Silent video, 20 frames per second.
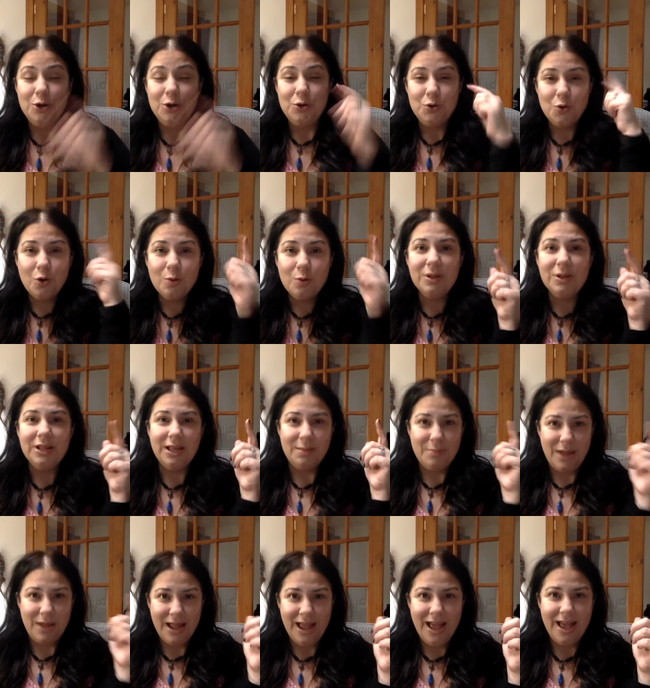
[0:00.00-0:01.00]
normally
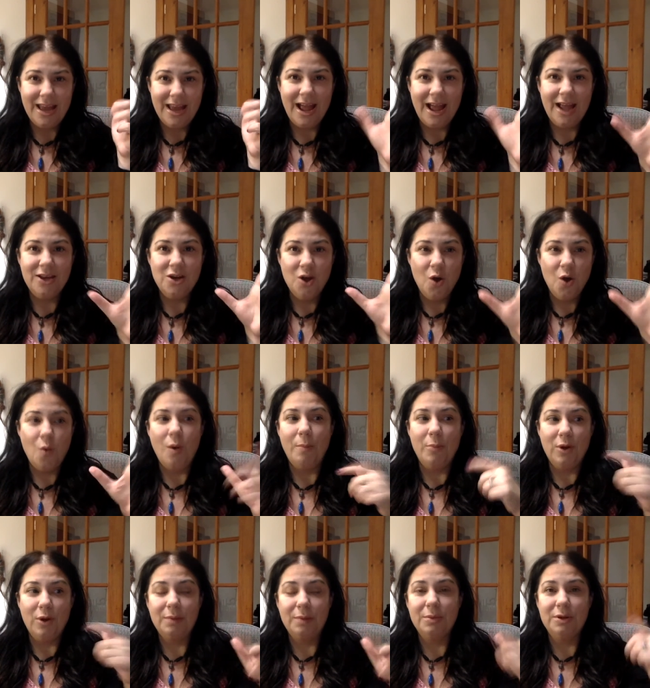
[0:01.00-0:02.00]
in my head, I know what
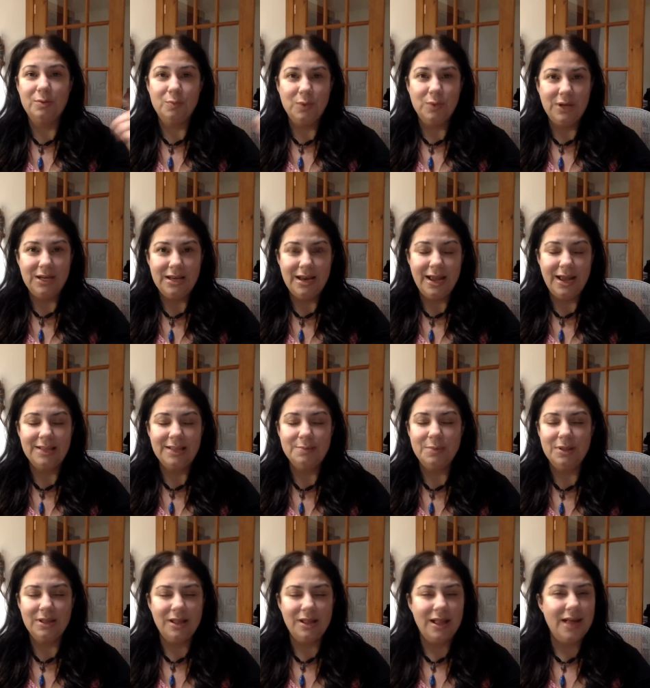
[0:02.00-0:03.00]
book I'm going to read next,
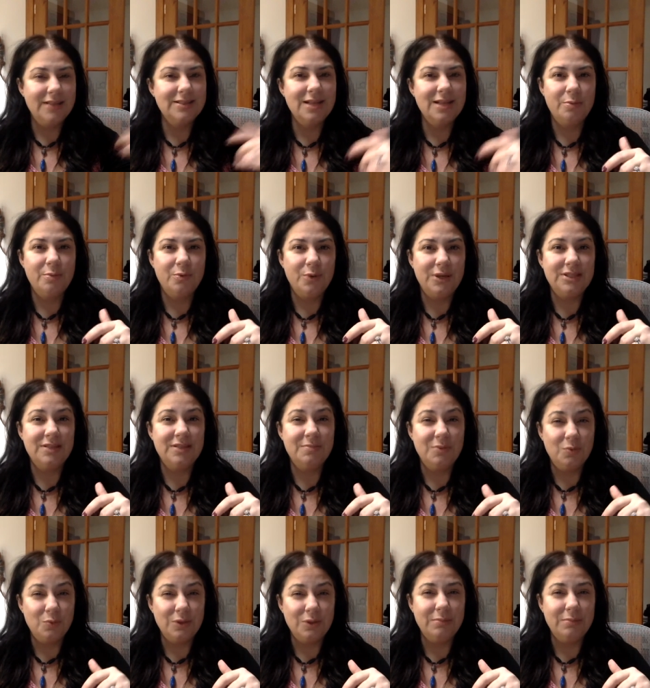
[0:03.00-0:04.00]
but the last couple weeks have
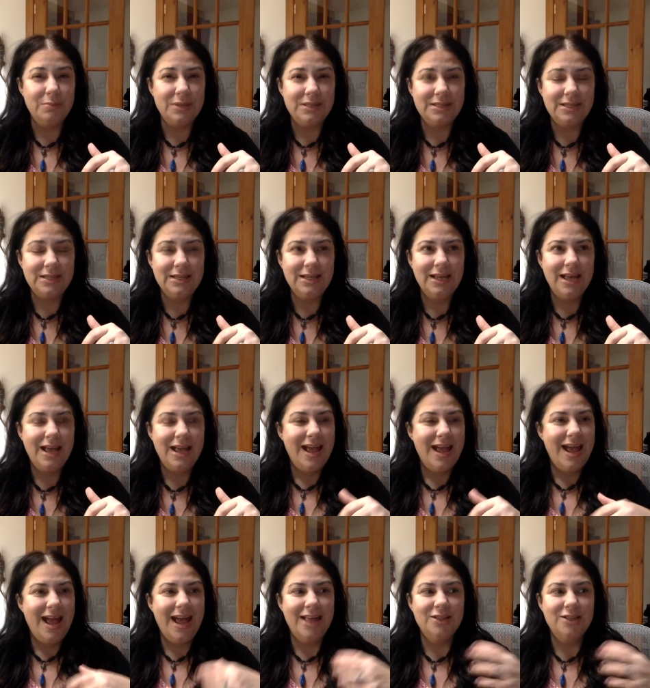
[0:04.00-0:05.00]
been really busy.
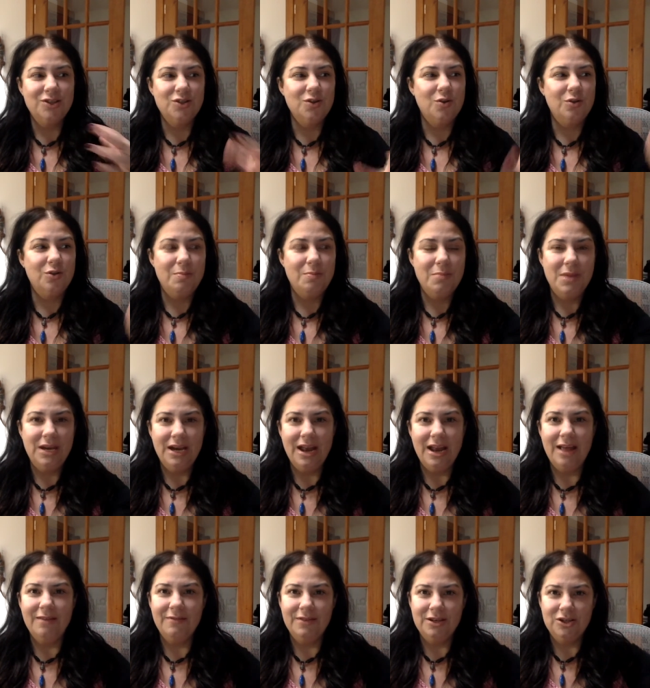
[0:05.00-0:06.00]
And so the minute
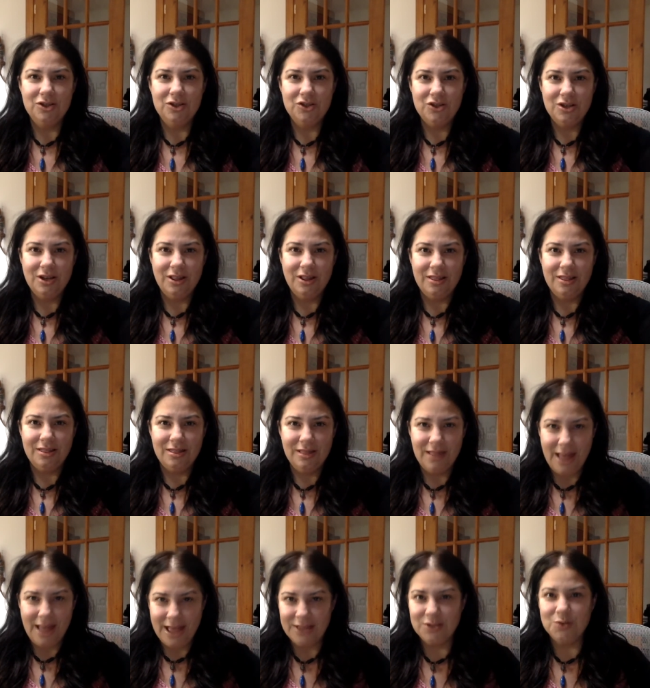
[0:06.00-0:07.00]
I finished
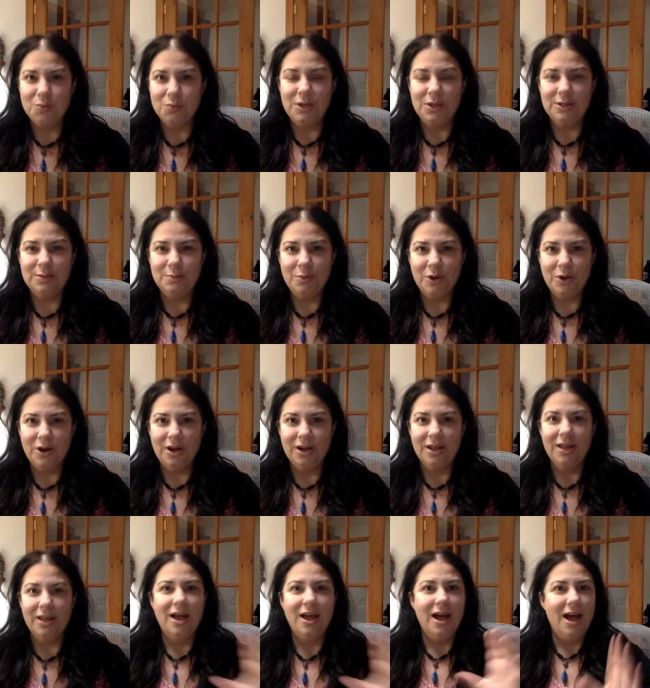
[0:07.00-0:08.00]
last week's
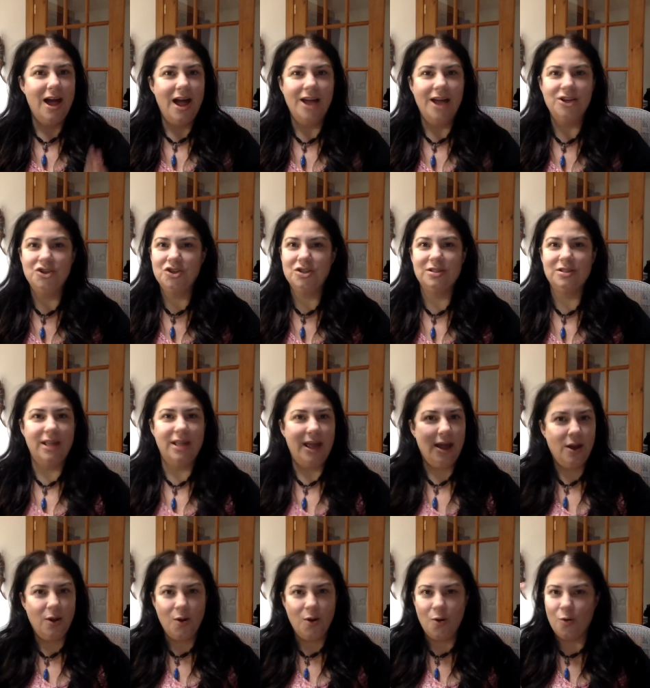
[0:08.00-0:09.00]
book, I just
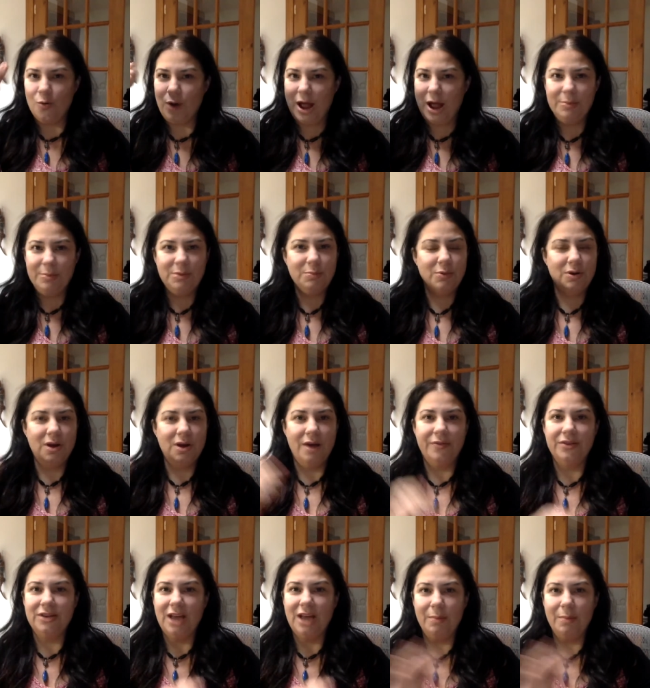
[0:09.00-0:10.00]
like grabbed a book
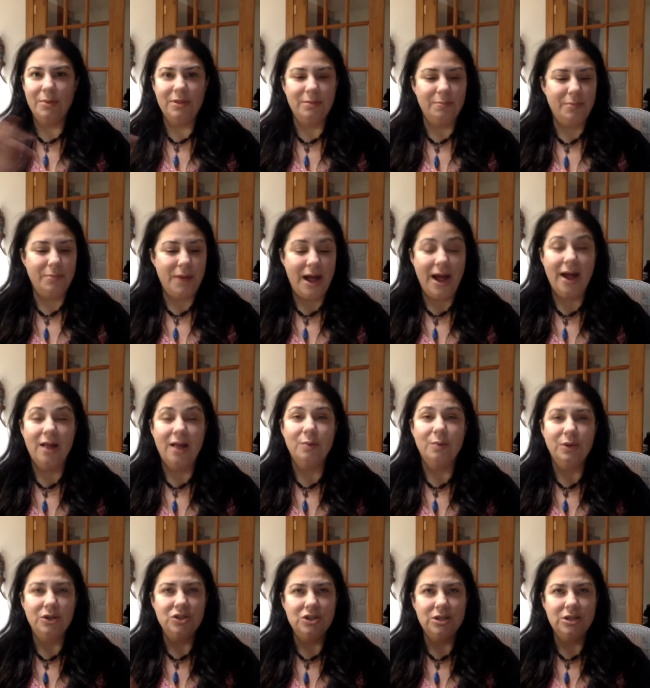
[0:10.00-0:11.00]
off the top of the pile,
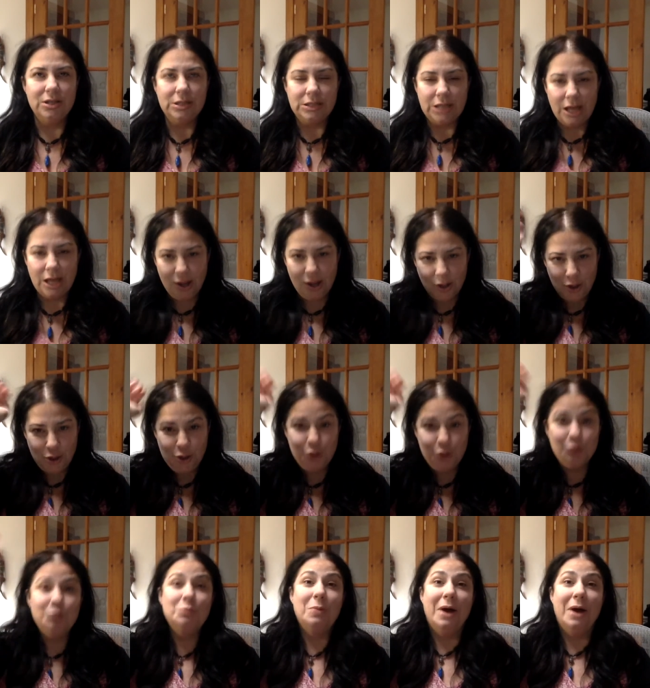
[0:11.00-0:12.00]
which is a
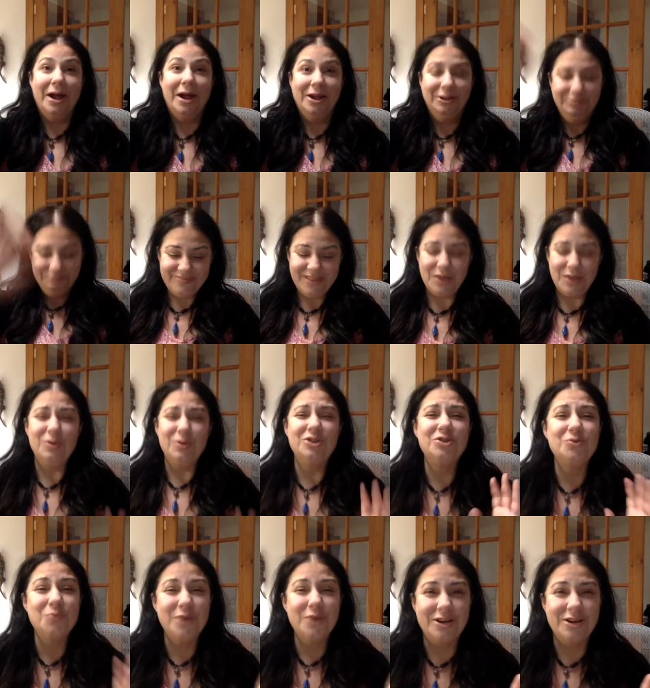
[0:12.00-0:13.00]
huge pile, which
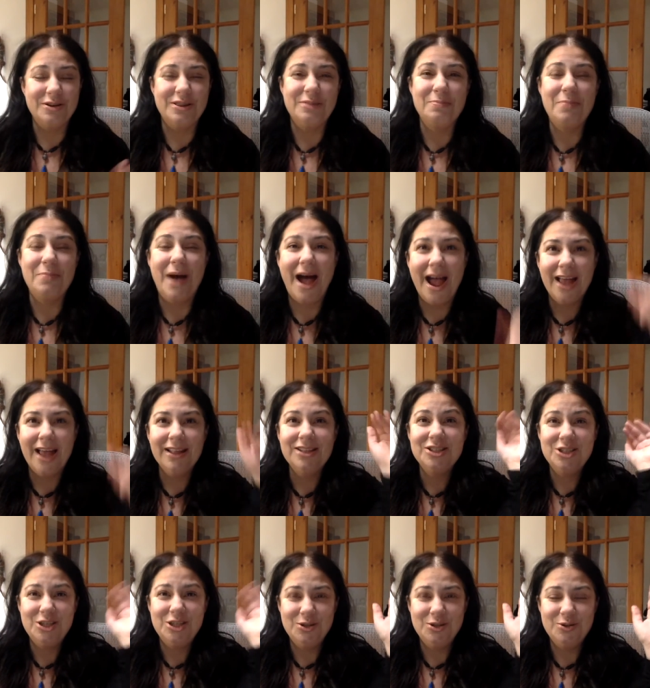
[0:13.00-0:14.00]
is weird. The pile
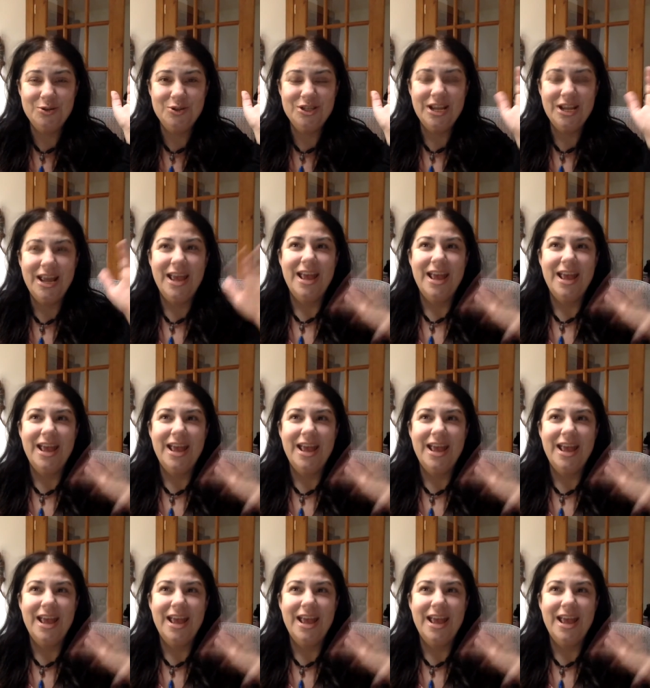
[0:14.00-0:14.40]
is huge